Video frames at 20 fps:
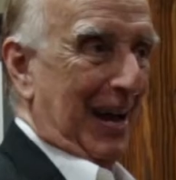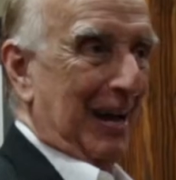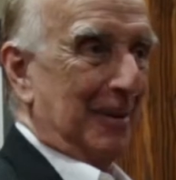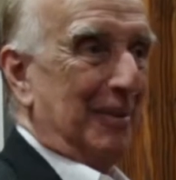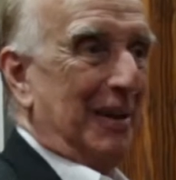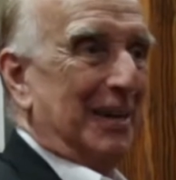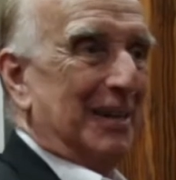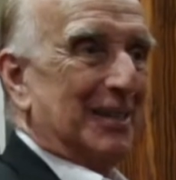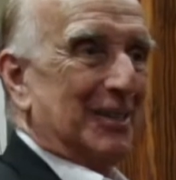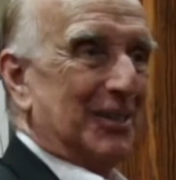I'm
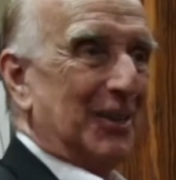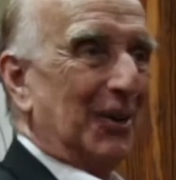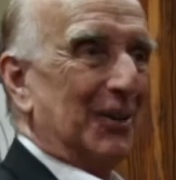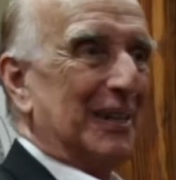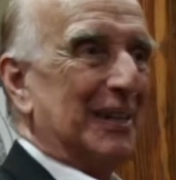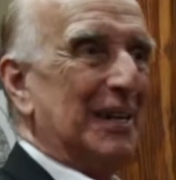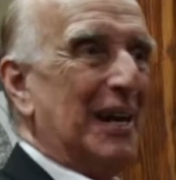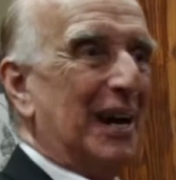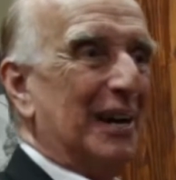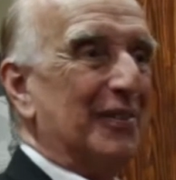
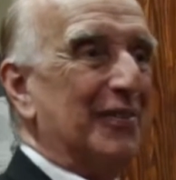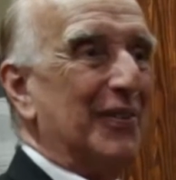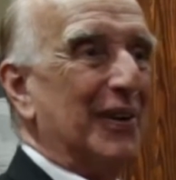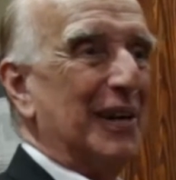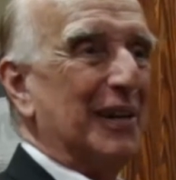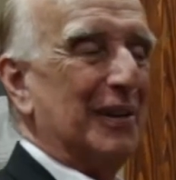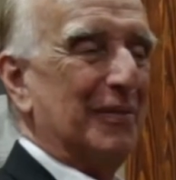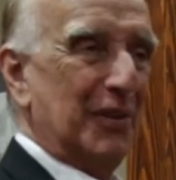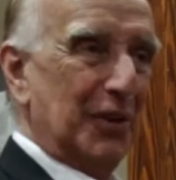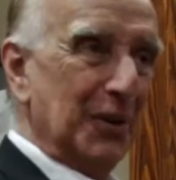certainly not
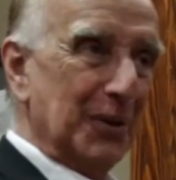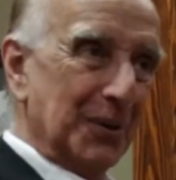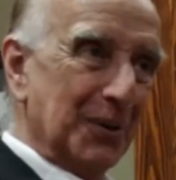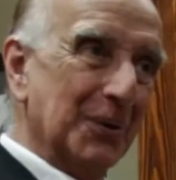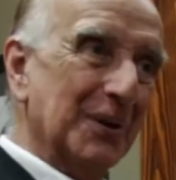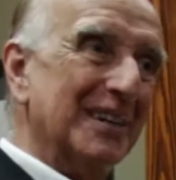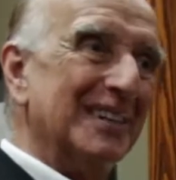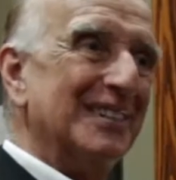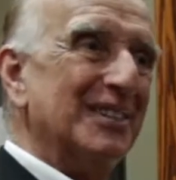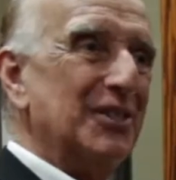afraid of
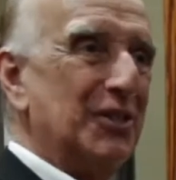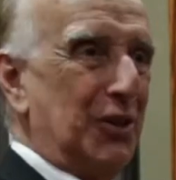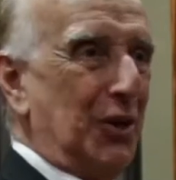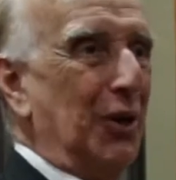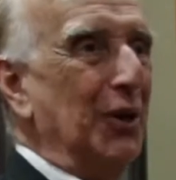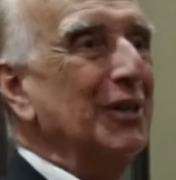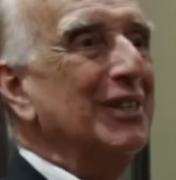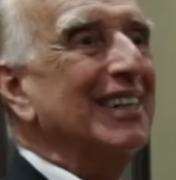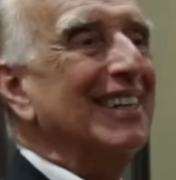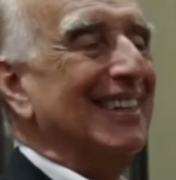you,
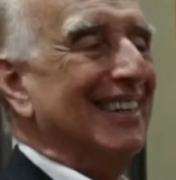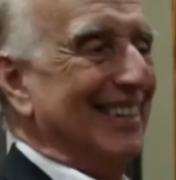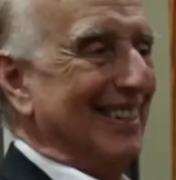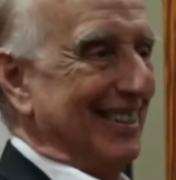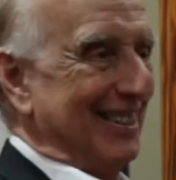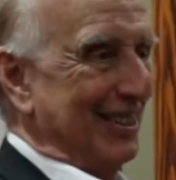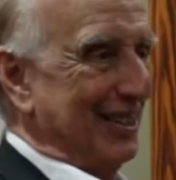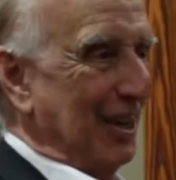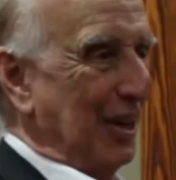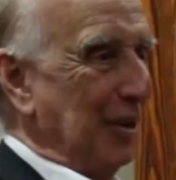shirt,
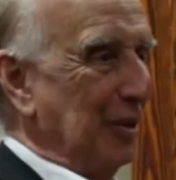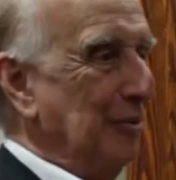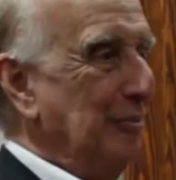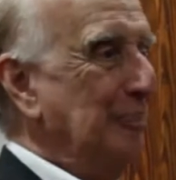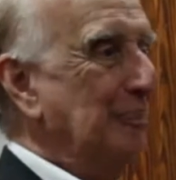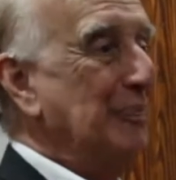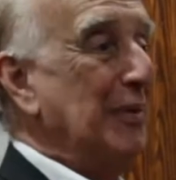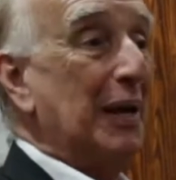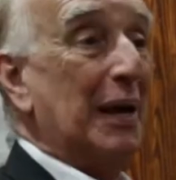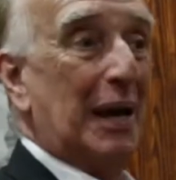so
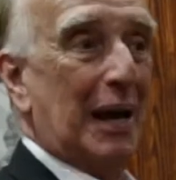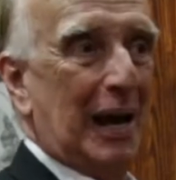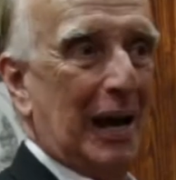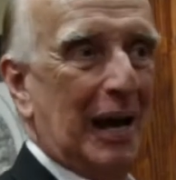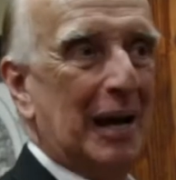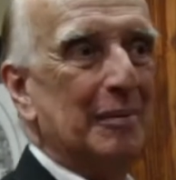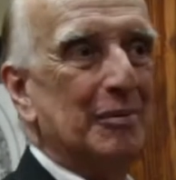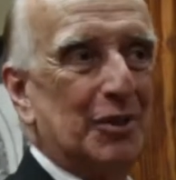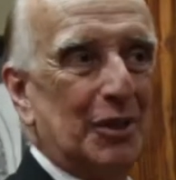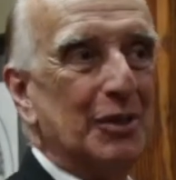
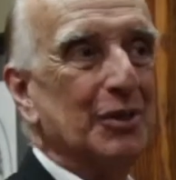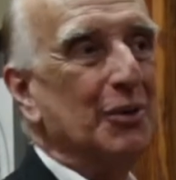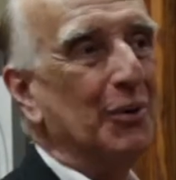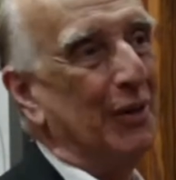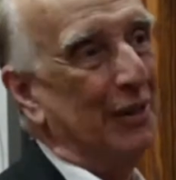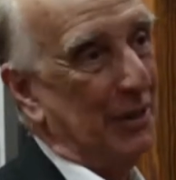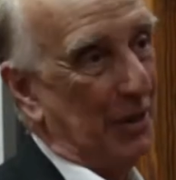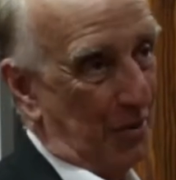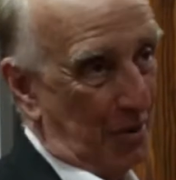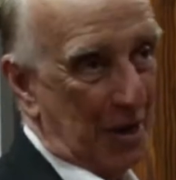I'm just
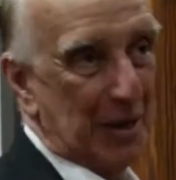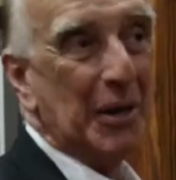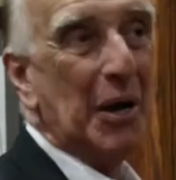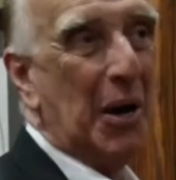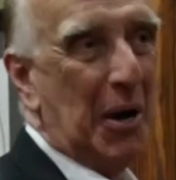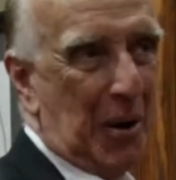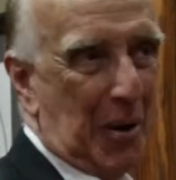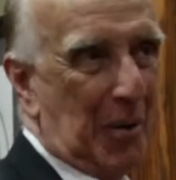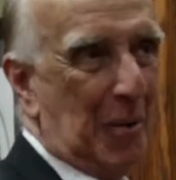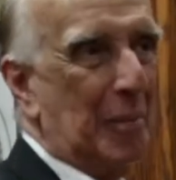going to go on
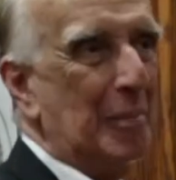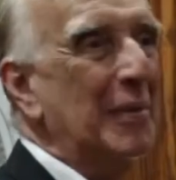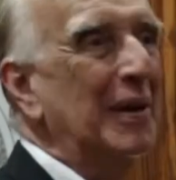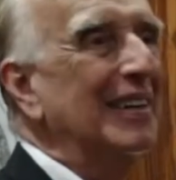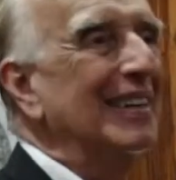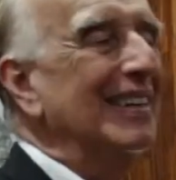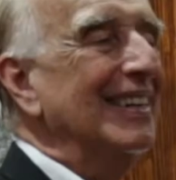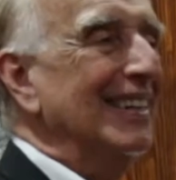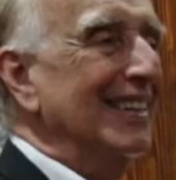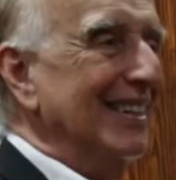home.
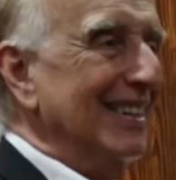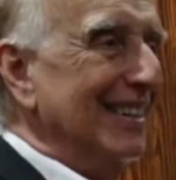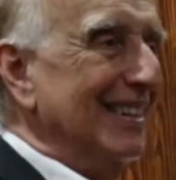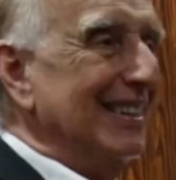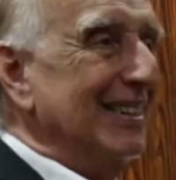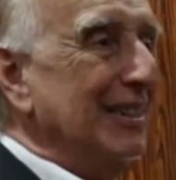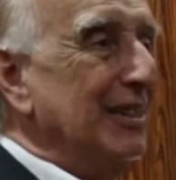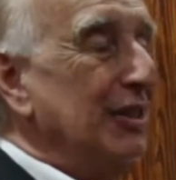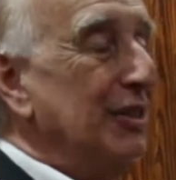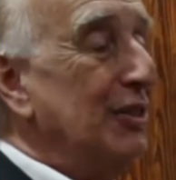
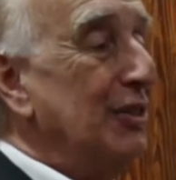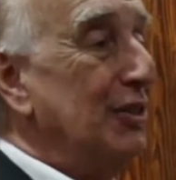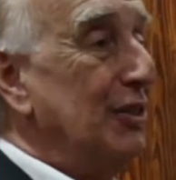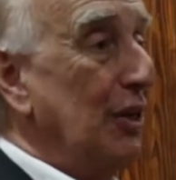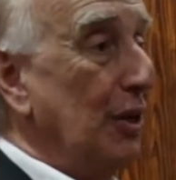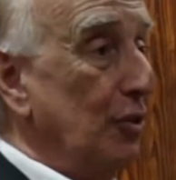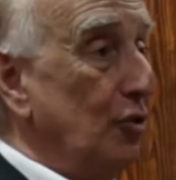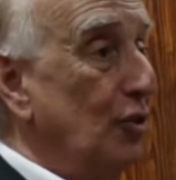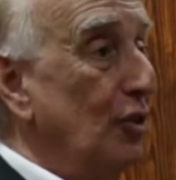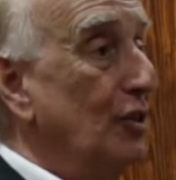
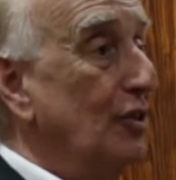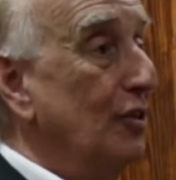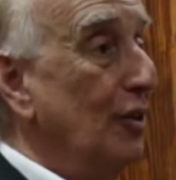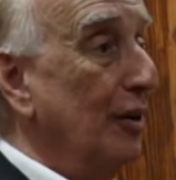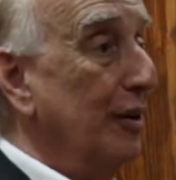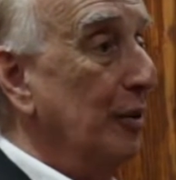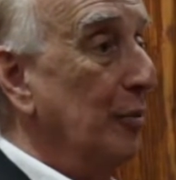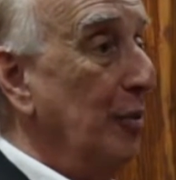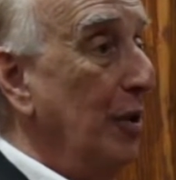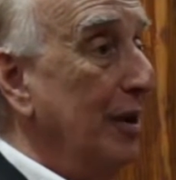So she
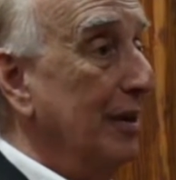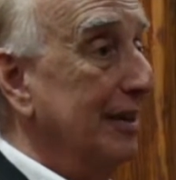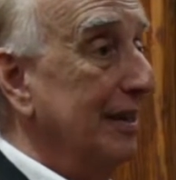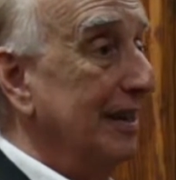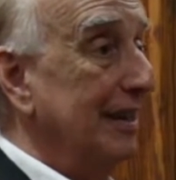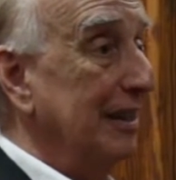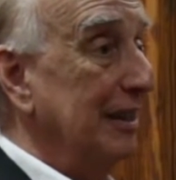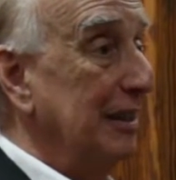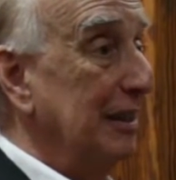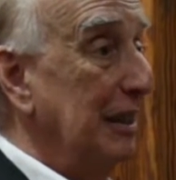started
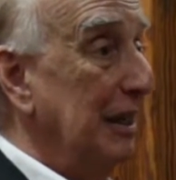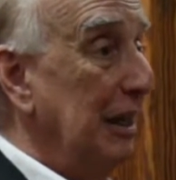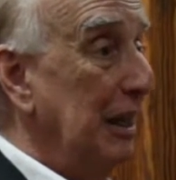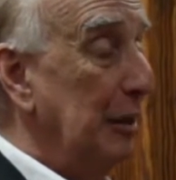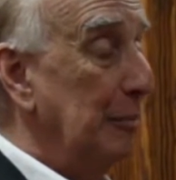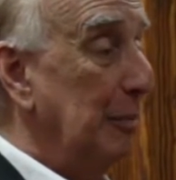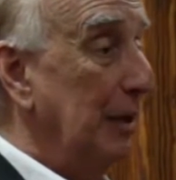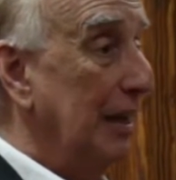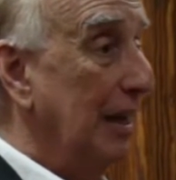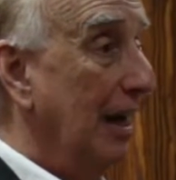walking,
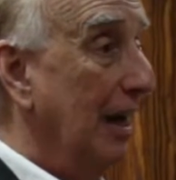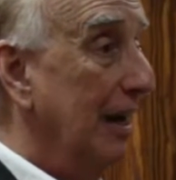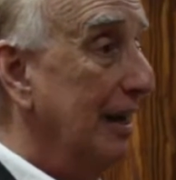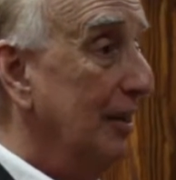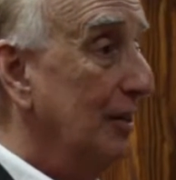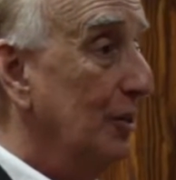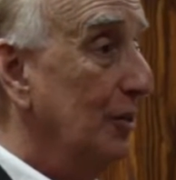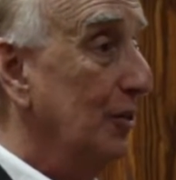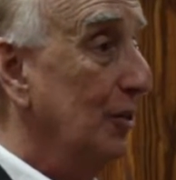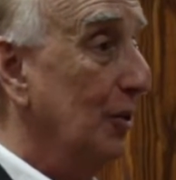and
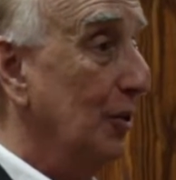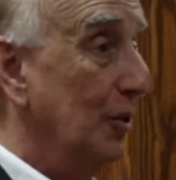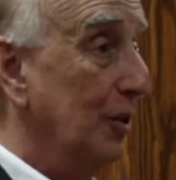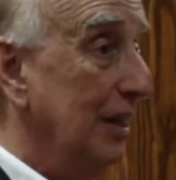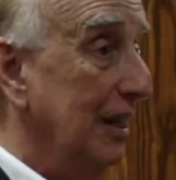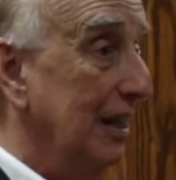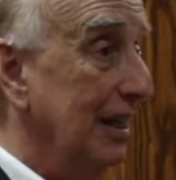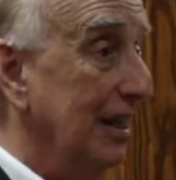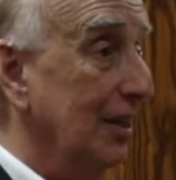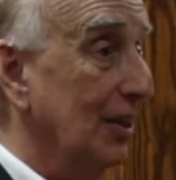behind her you could
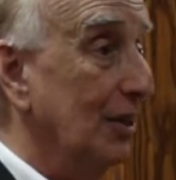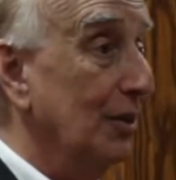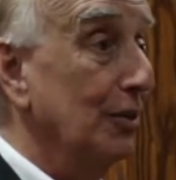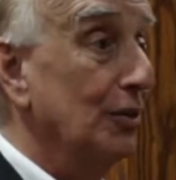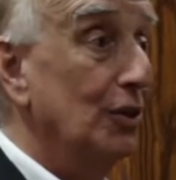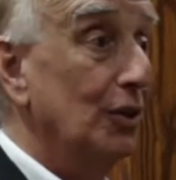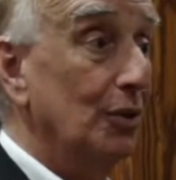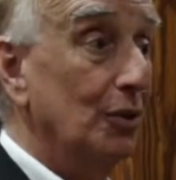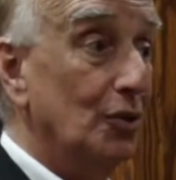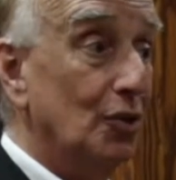hear 2